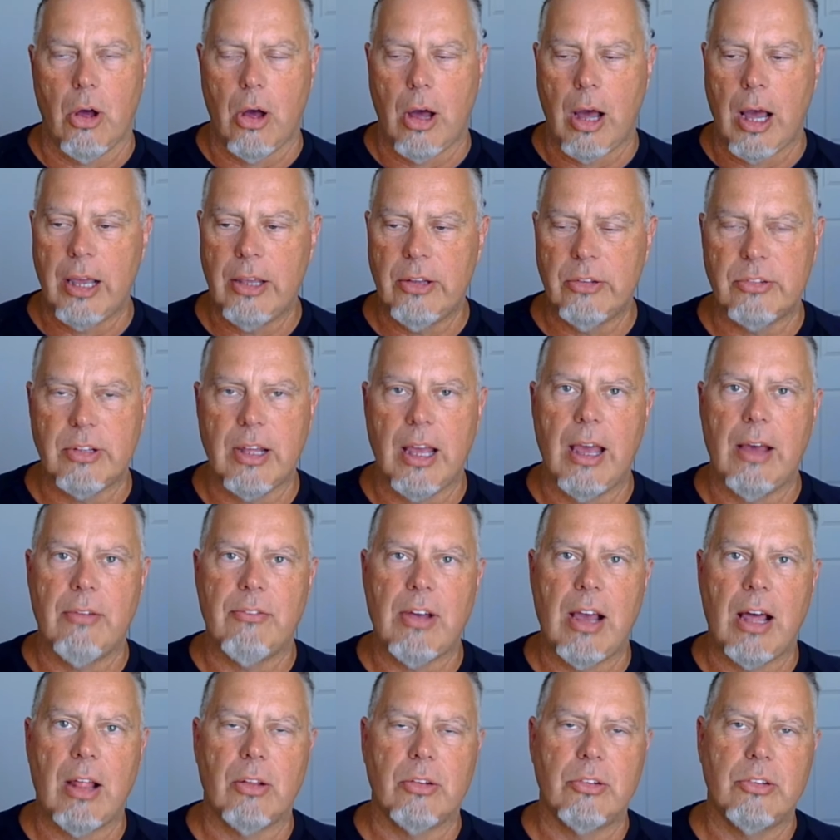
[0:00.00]
I used to have
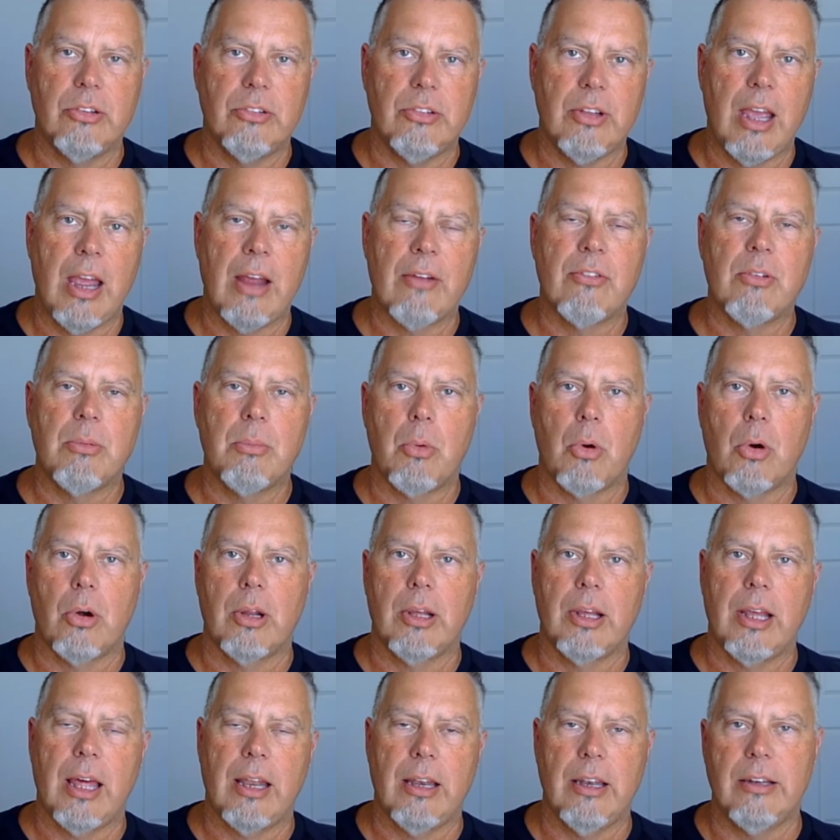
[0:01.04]
allergies every
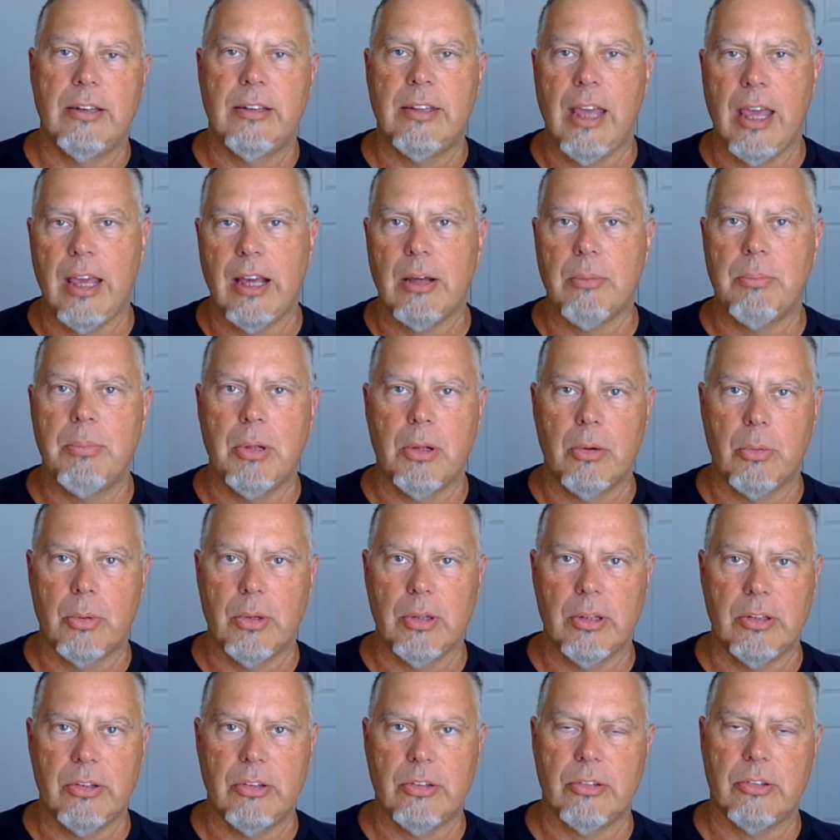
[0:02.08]
morning, had to take a pill
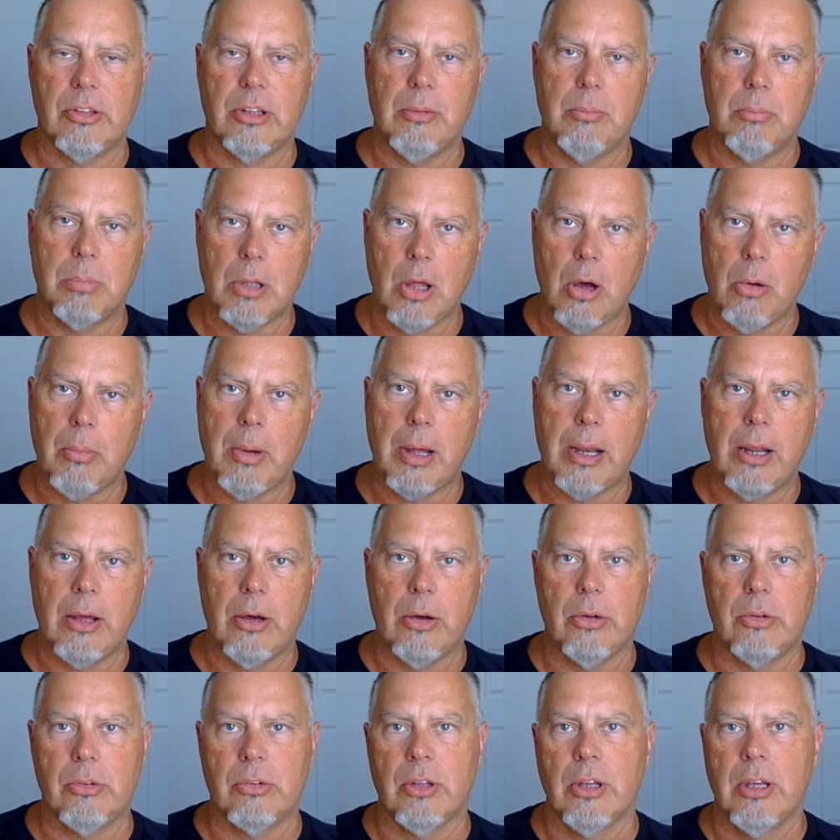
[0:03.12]
religiously, blow my
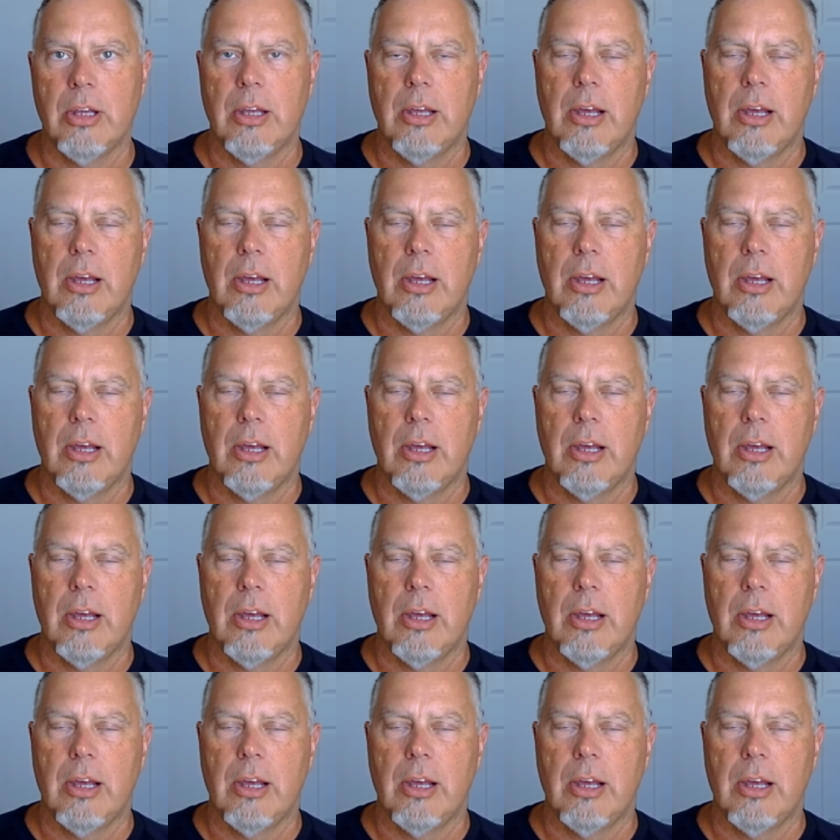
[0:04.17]
nose.